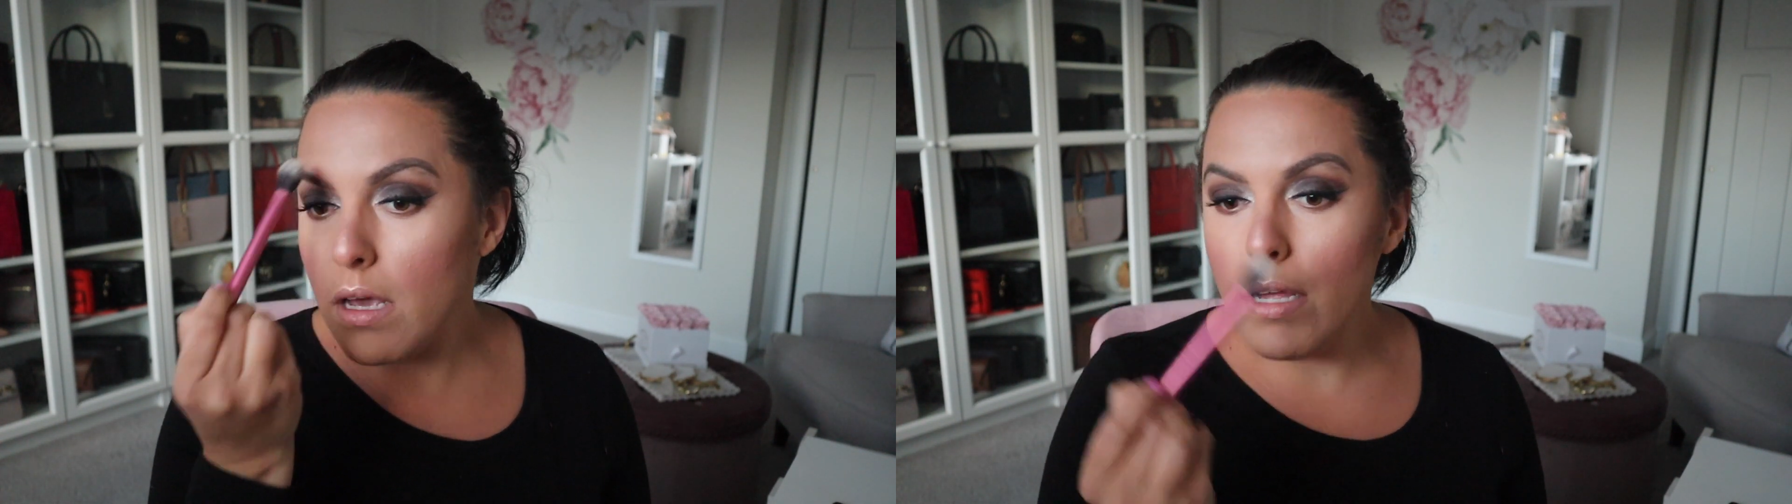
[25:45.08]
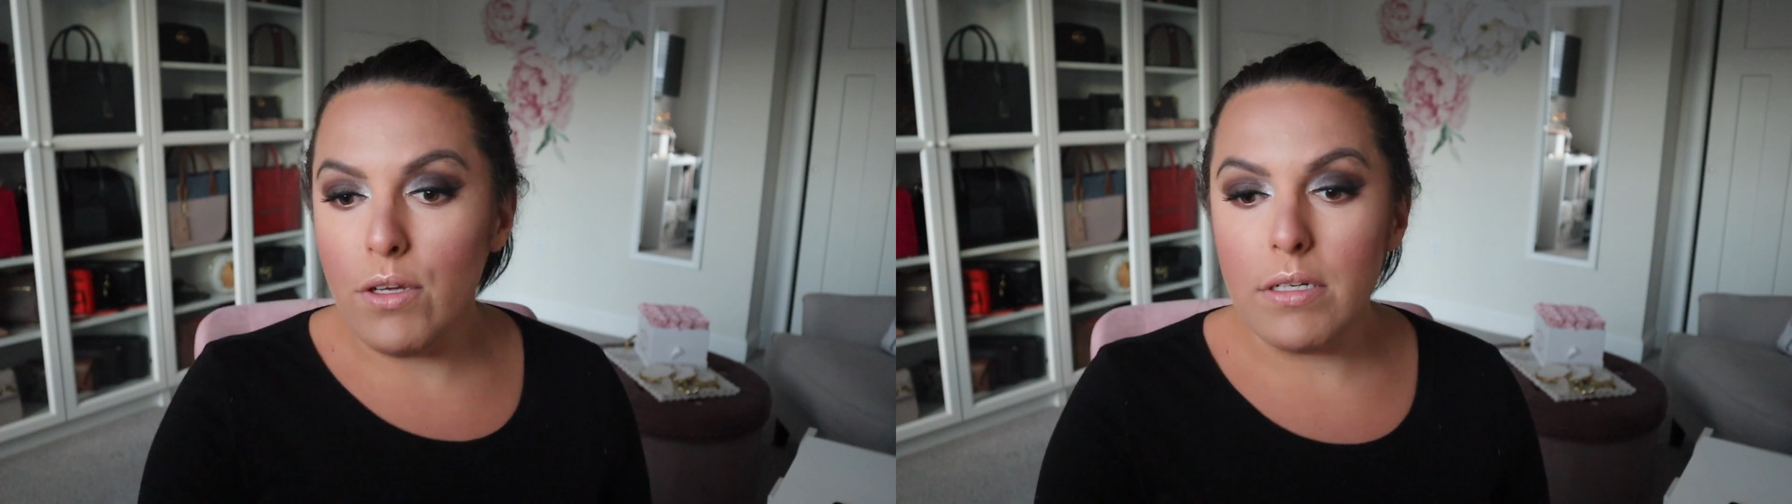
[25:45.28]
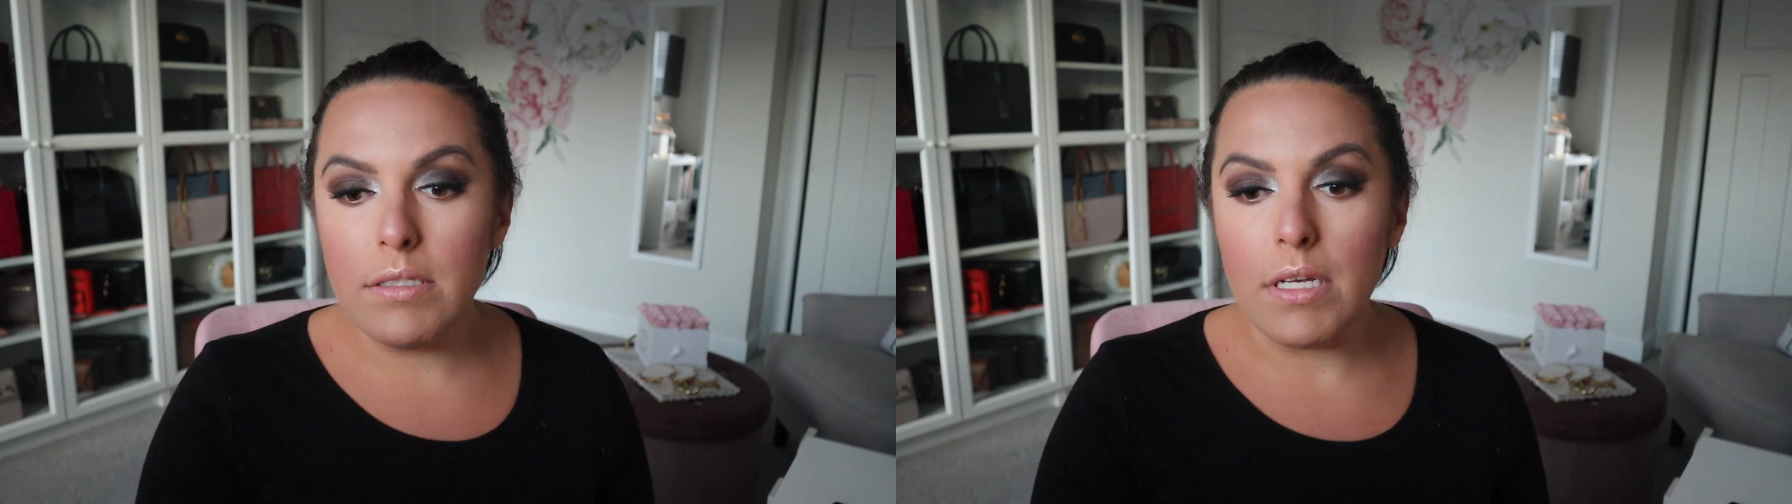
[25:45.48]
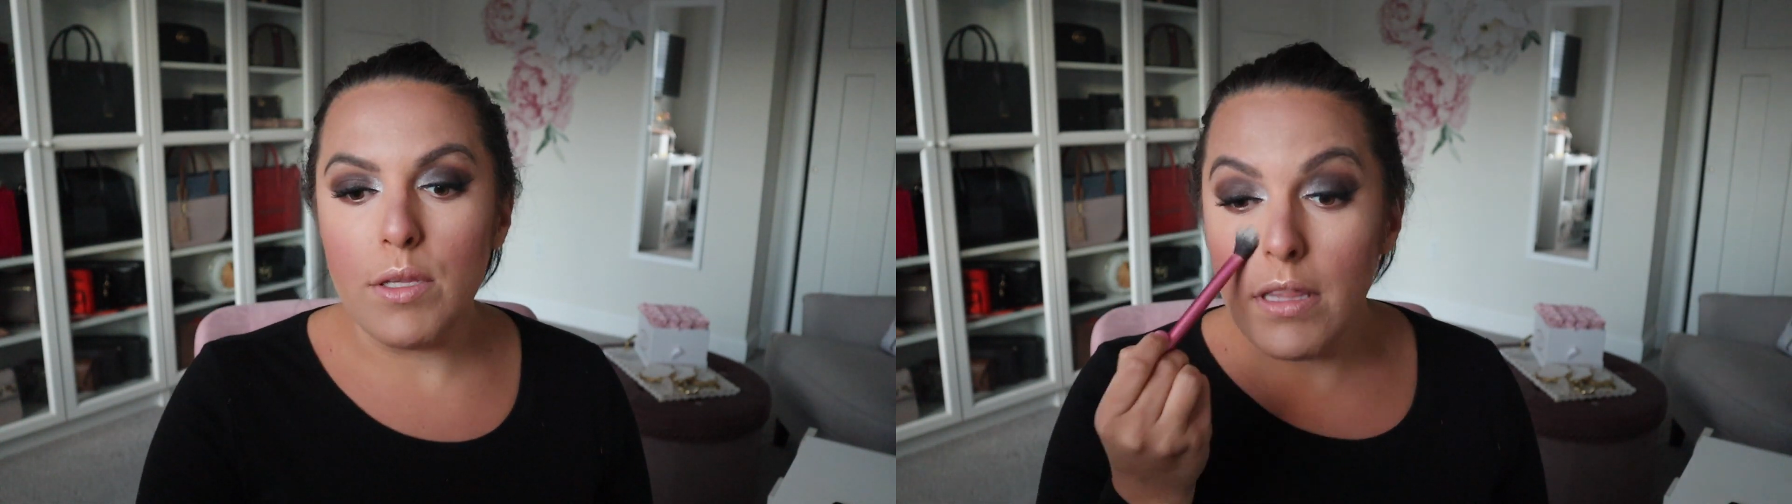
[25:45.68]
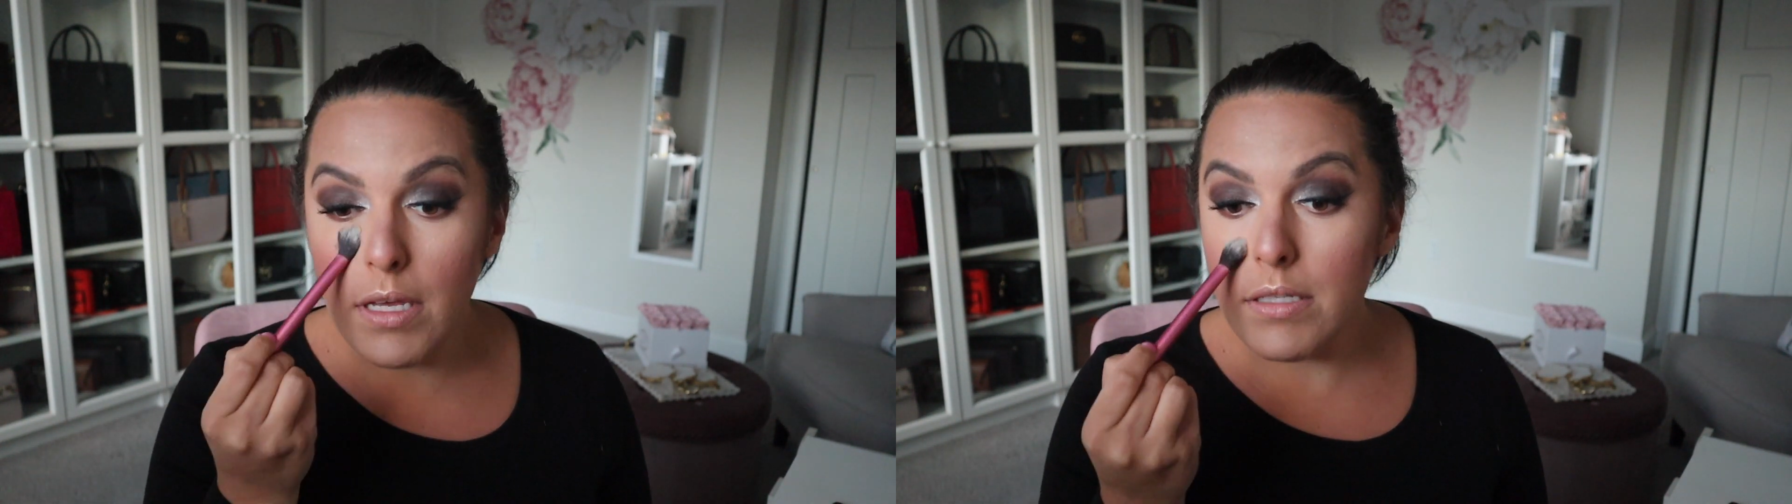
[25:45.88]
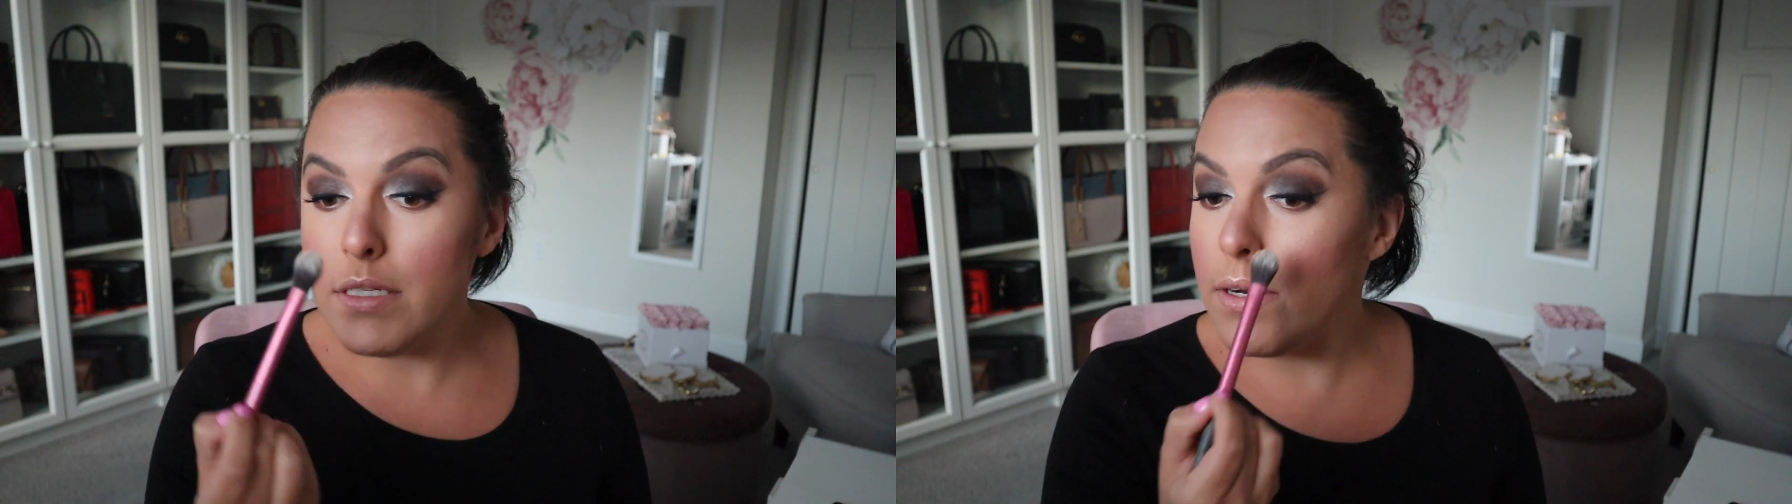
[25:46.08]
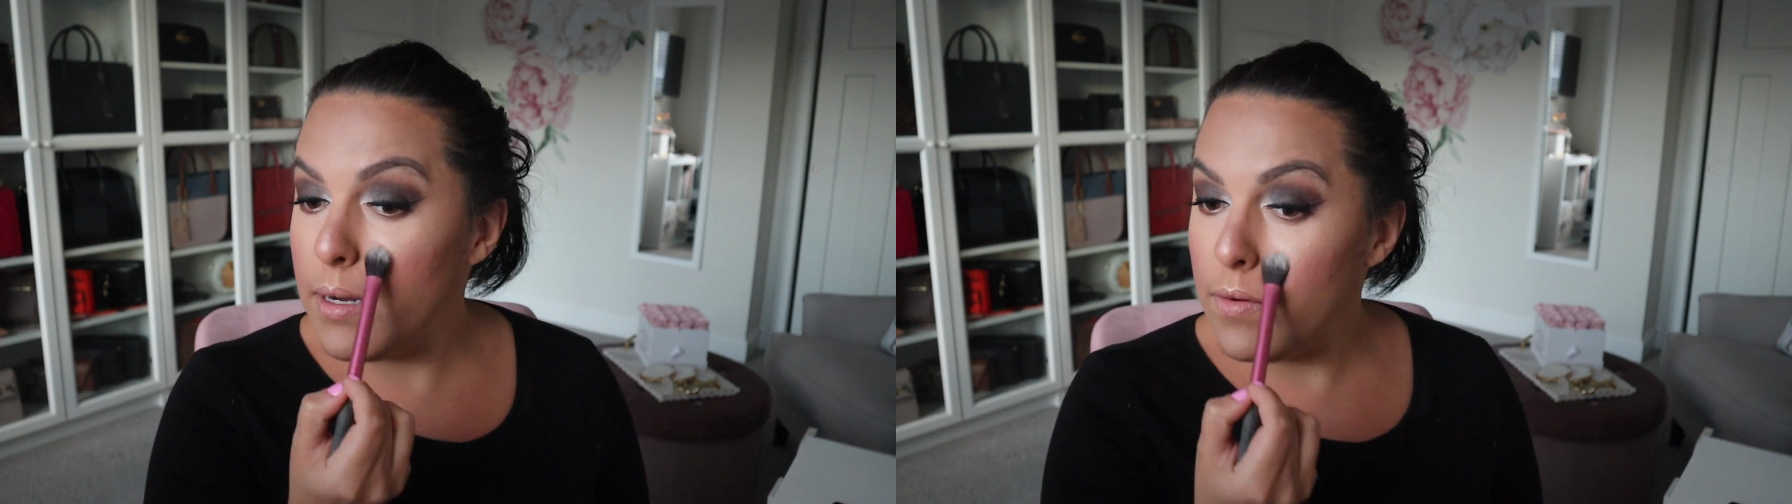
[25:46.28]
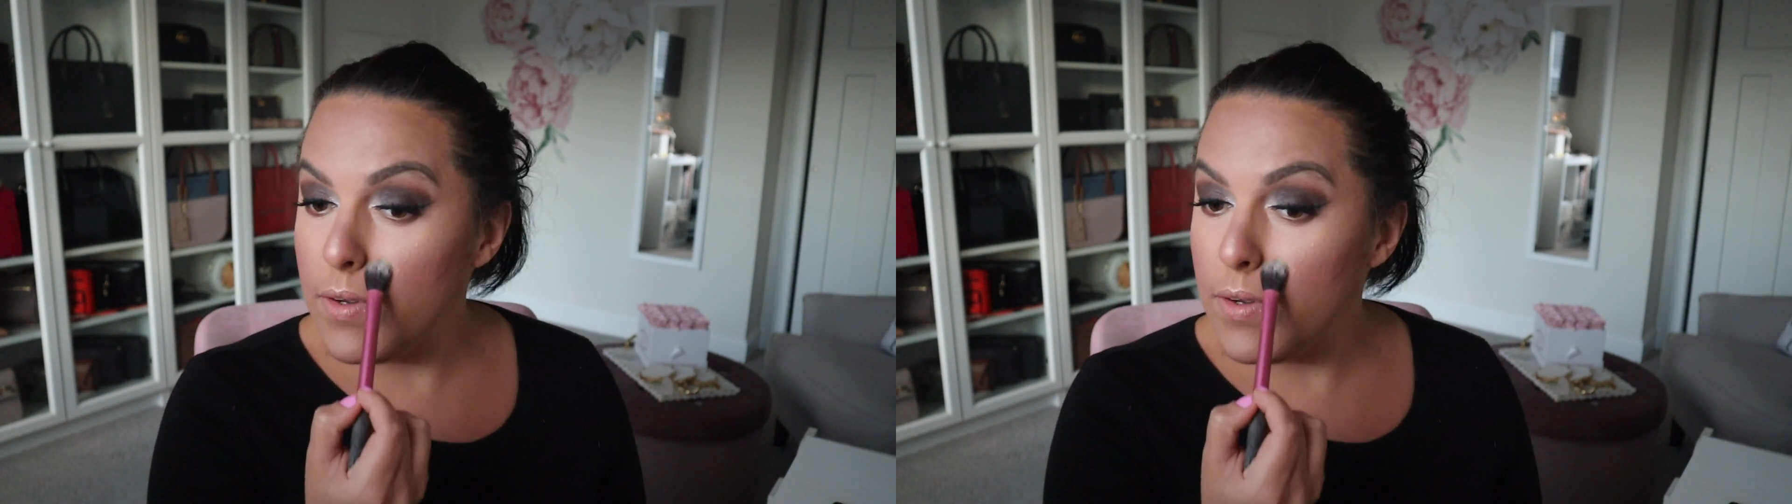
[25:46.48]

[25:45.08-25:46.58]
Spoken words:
And you can set the interior of